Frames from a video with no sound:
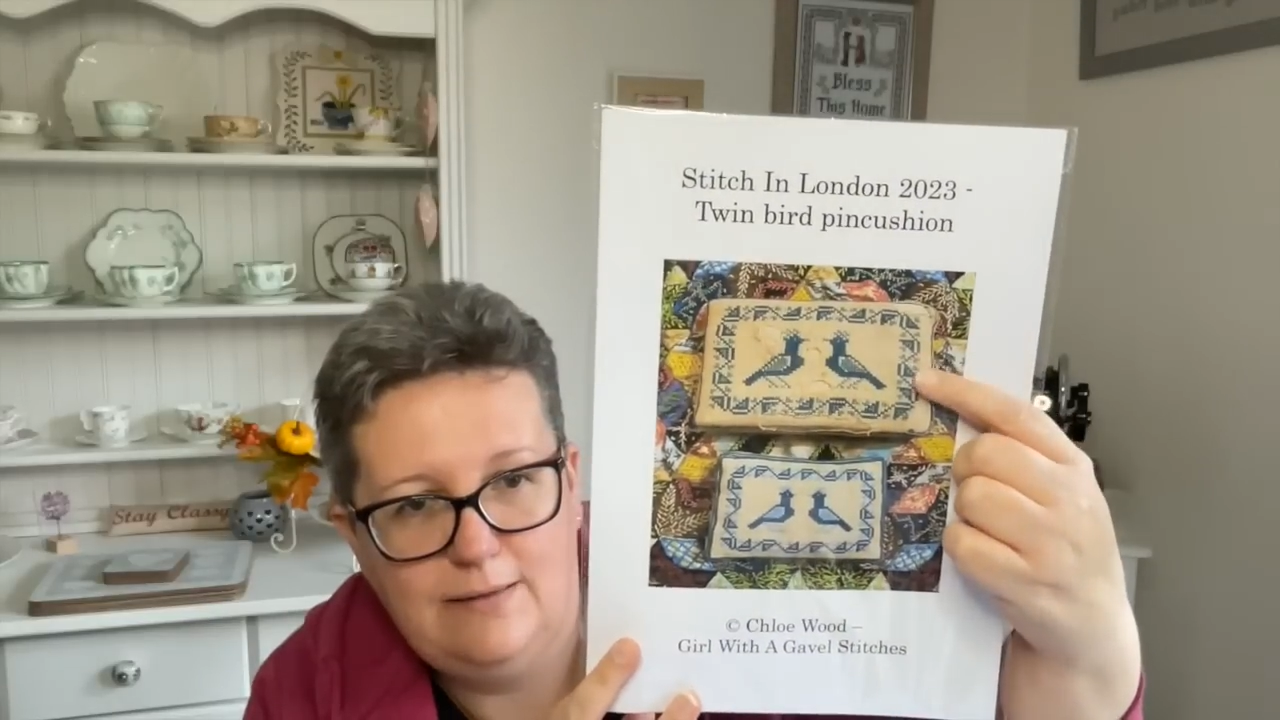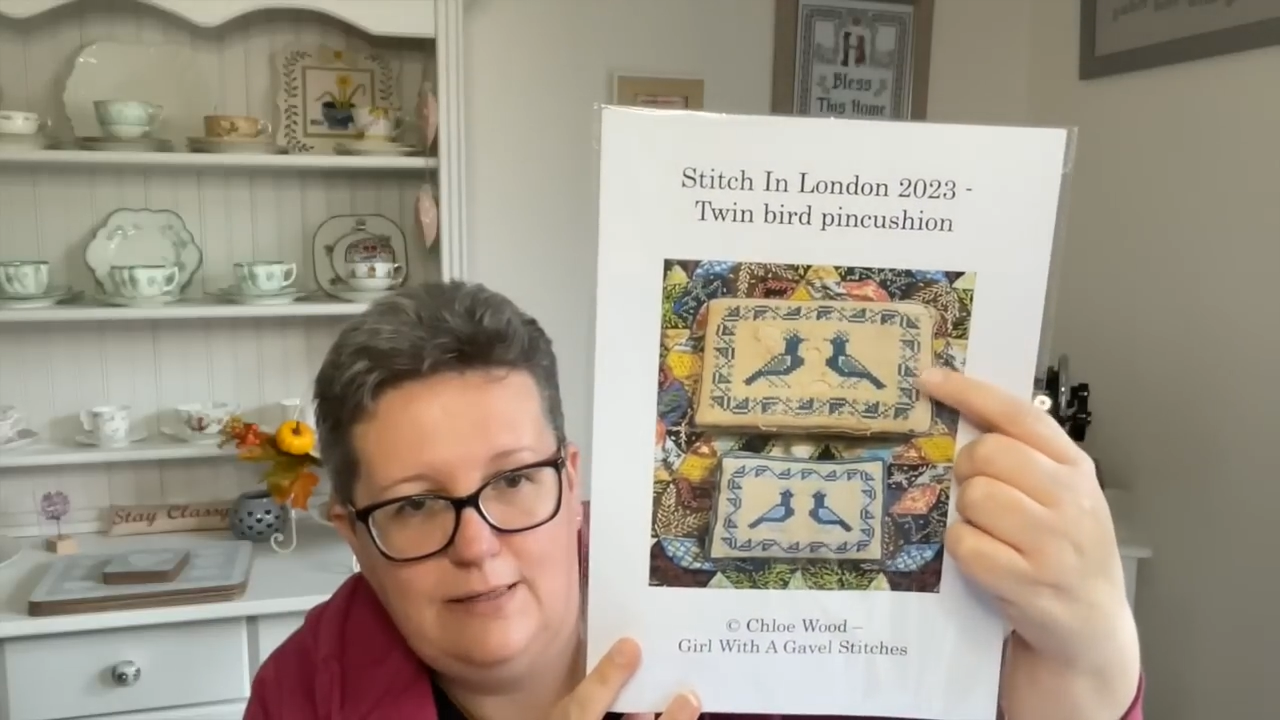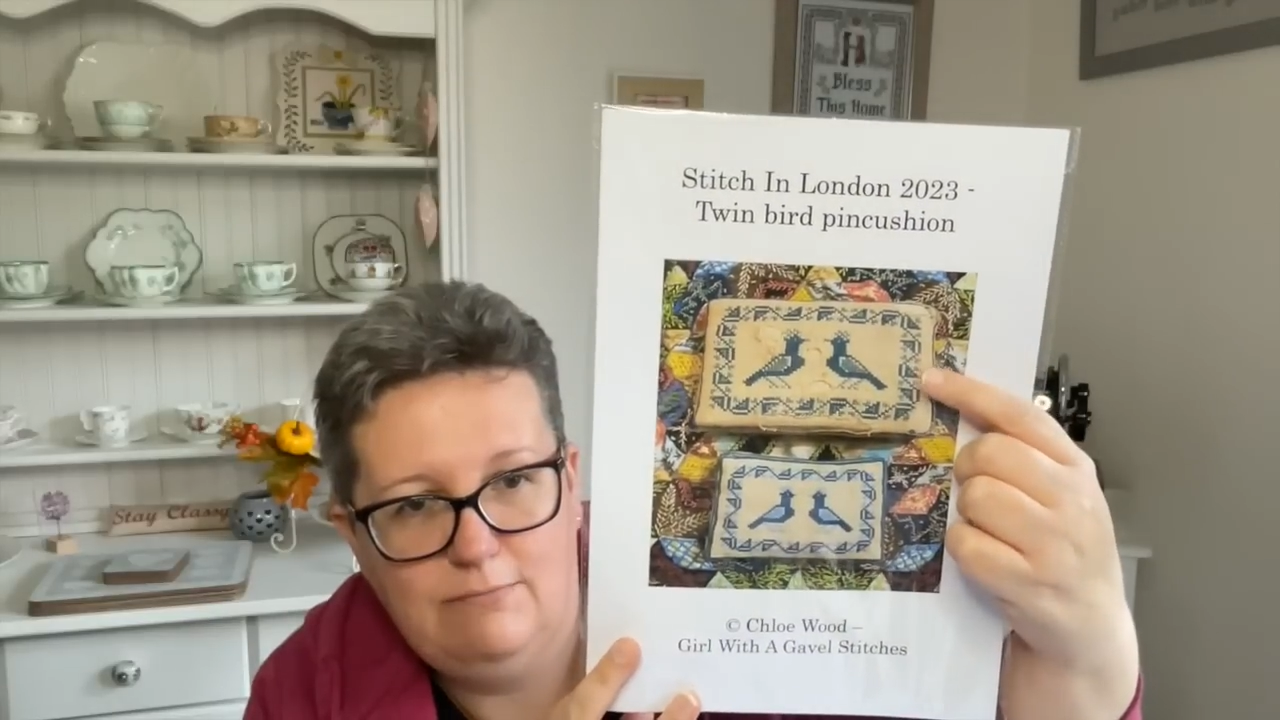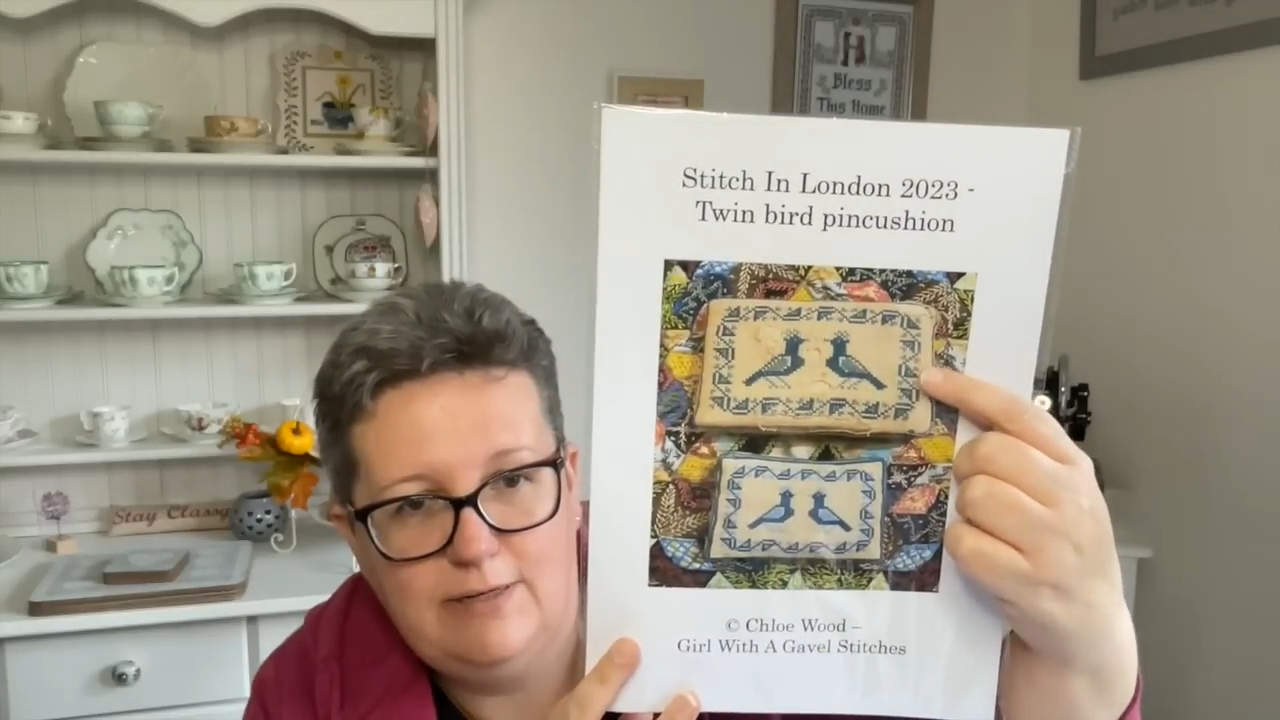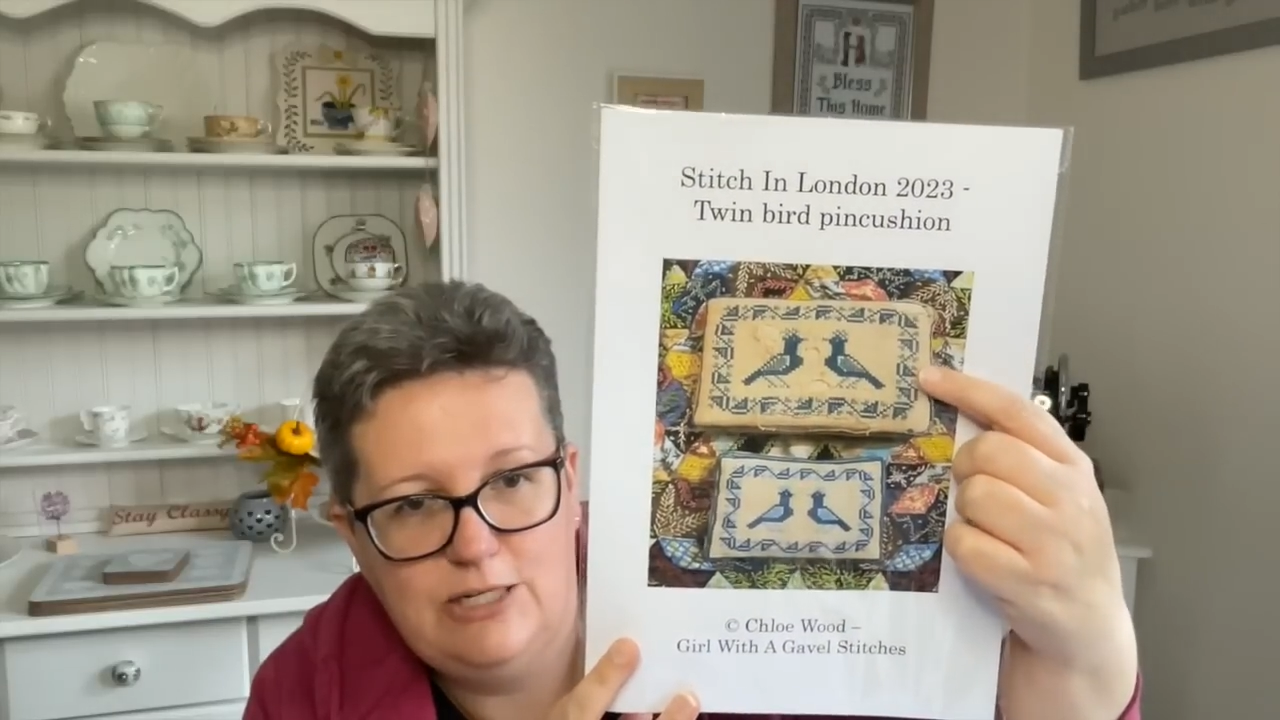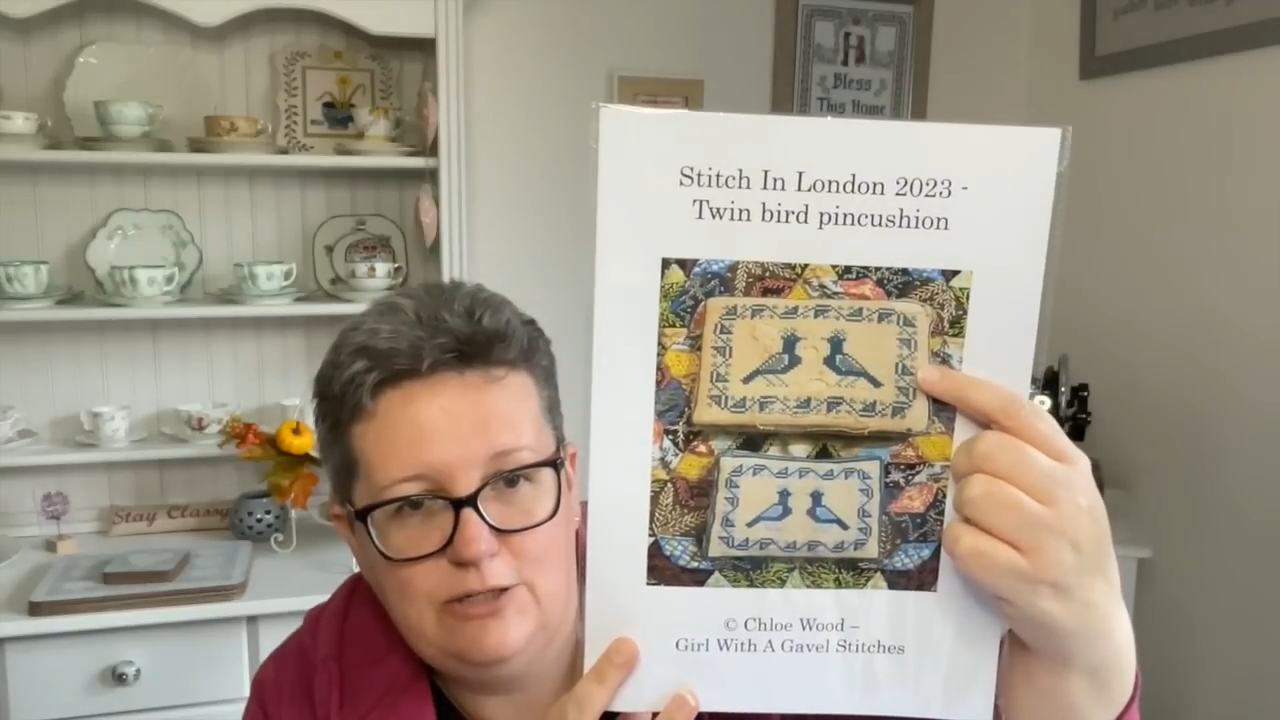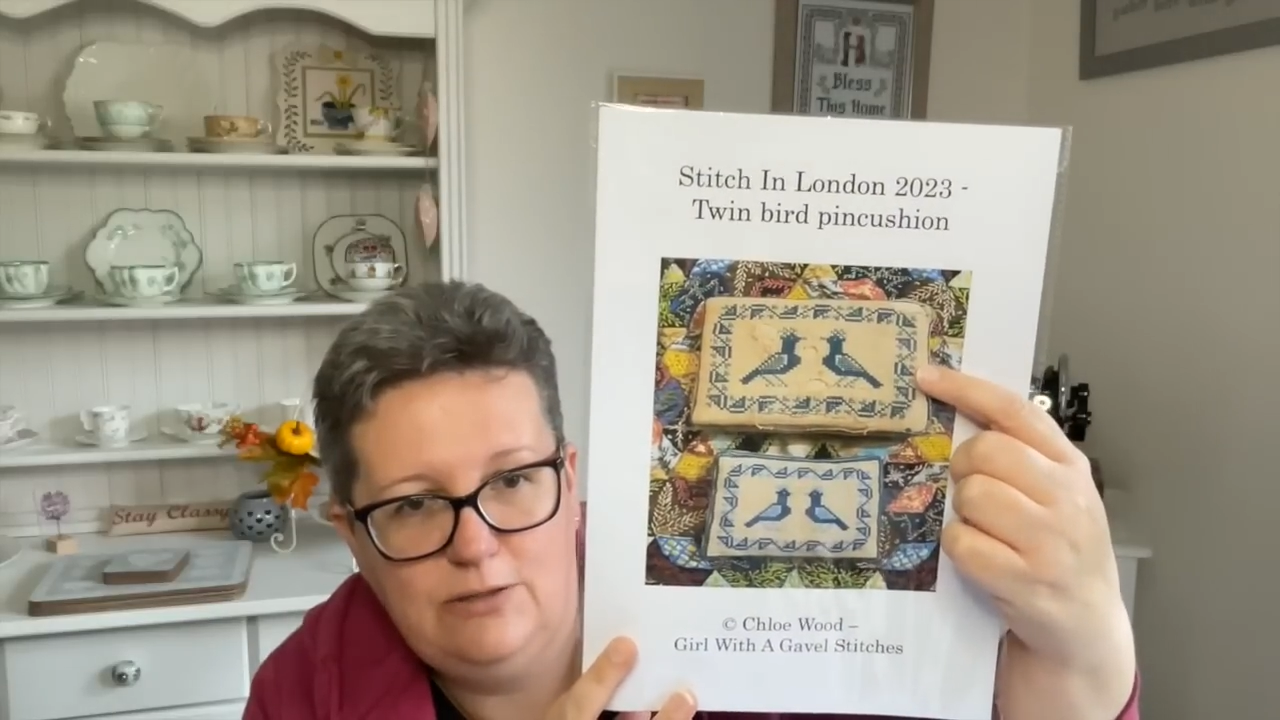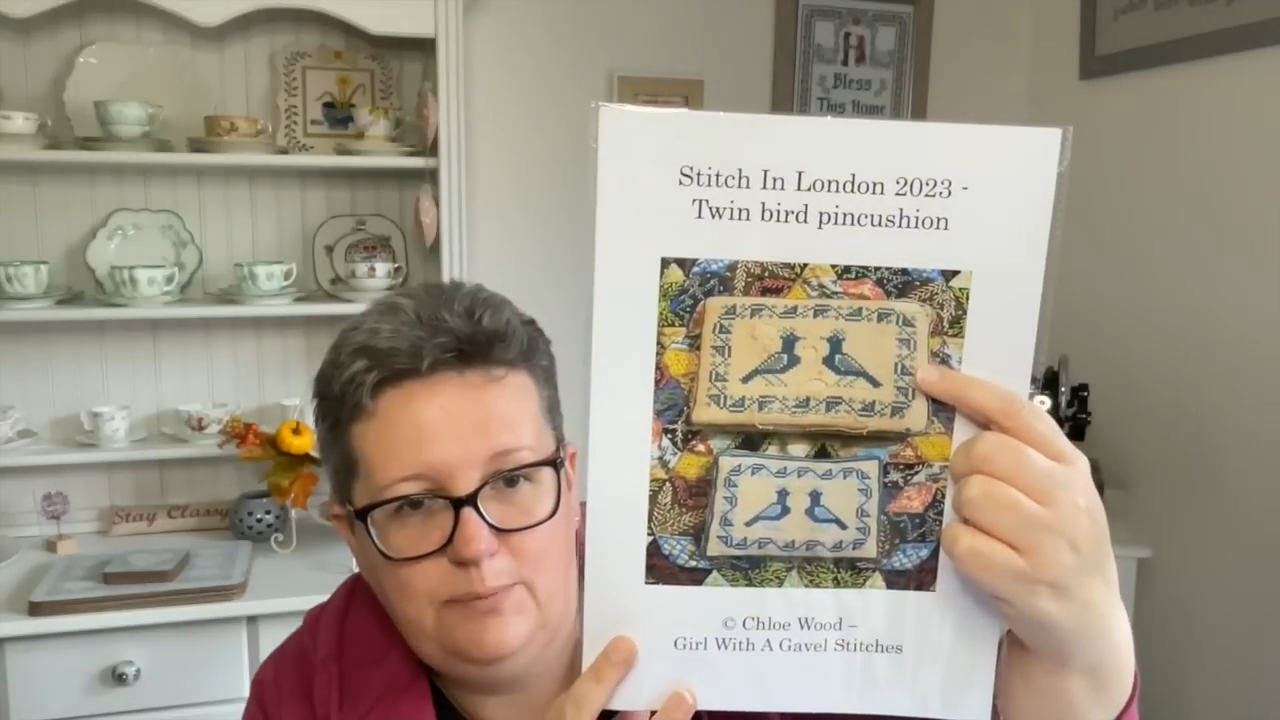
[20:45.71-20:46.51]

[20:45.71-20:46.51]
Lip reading: the original